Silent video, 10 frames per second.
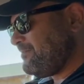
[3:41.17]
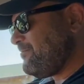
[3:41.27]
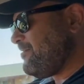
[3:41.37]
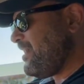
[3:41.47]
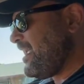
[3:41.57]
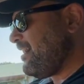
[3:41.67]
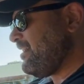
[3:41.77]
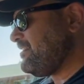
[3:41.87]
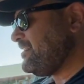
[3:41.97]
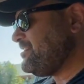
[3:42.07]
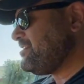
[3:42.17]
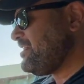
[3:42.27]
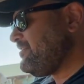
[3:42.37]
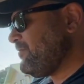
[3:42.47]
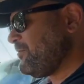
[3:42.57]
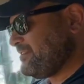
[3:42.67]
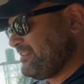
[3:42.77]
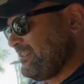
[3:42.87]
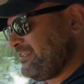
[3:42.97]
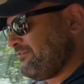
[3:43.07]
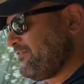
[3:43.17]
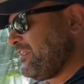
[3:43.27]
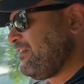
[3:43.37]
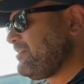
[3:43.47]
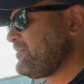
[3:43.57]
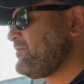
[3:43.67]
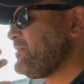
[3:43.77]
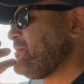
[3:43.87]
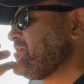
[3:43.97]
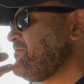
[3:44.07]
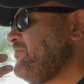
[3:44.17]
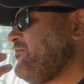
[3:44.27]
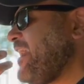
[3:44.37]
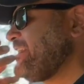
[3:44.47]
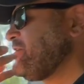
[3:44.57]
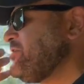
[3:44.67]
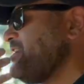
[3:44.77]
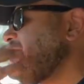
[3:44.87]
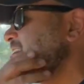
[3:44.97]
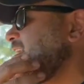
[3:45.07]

Wow, and the G-forces that you feel, I can feel my fat cheeks